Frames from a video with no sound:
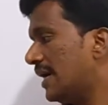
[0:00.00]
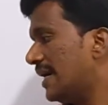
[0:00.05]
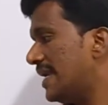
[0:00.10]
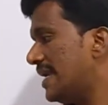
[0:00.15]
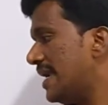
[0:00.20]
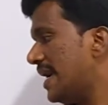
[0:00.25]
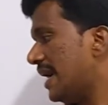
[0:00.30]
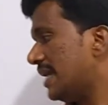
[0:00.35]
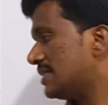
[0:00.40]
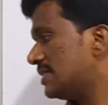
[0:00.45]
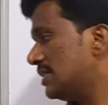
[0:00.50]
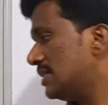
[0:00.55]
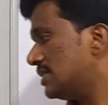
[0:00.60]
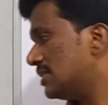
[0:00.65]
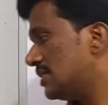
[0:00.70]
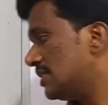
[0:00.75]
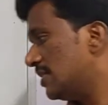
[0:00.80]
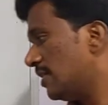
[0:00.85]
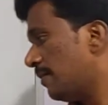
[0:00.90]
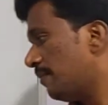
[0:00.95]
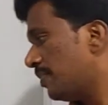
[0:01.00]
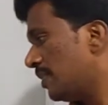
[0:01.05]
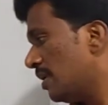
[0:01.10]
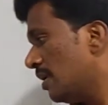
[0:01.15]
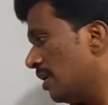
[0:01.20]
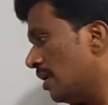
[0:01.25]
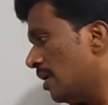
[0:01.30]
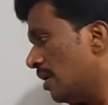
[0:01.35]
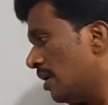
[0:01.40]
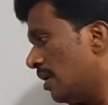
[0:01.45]
d axis.
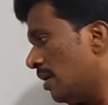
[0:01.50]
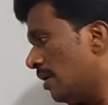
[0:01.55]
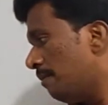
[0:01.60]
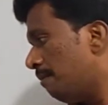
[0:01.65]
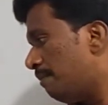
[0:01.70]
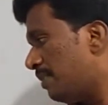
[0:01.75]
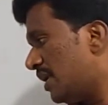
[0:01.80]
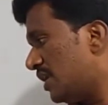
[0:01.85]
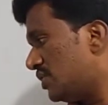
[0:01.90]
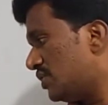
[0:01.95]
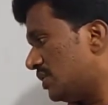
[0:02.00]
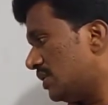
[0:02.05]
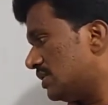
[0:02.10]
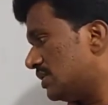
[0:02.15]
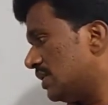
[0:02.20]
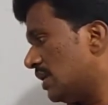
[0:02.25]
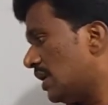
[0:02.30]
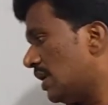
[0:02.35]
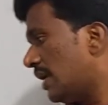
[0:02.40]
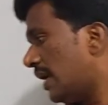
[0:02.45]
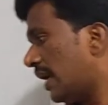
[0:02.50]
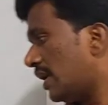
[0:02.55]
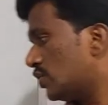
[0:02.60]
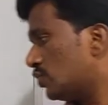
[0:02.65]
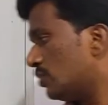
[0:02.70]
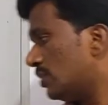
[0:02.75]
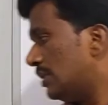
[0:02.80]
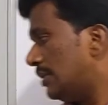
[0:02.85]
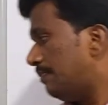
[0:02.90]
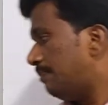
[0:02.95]
Brushes are
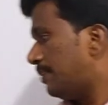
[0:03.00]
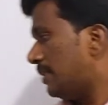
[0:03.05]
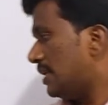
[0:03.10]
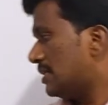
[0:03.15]
actually